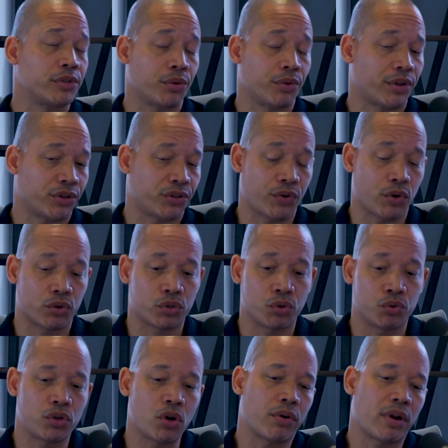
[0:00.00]
so there's folks
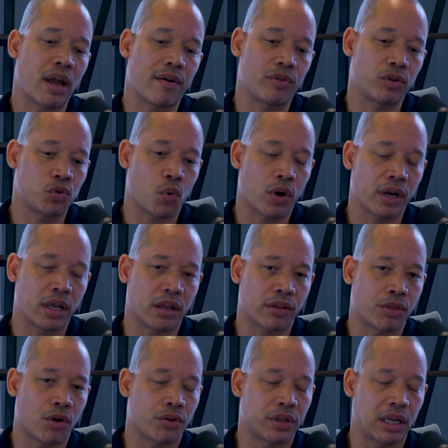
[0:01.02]
who don't have the 20
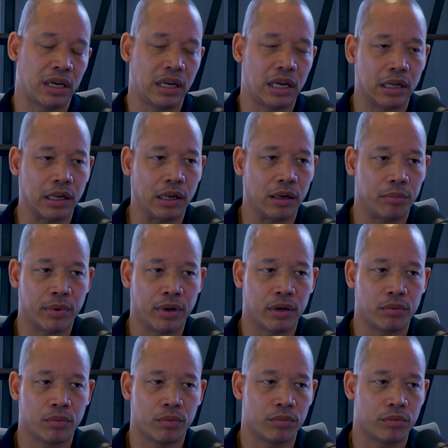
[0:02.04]
and thought they needed it, but,